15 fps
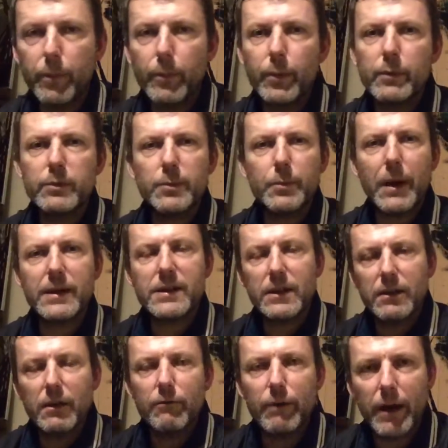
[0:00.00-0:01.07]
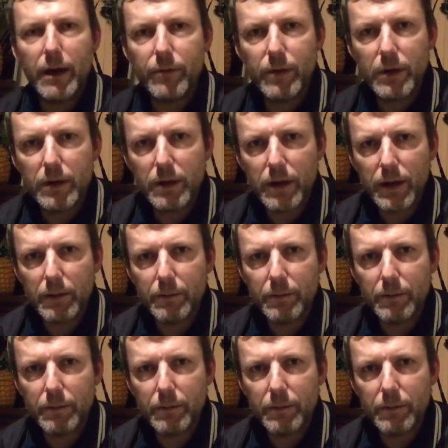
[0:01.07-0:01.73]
it was basically around the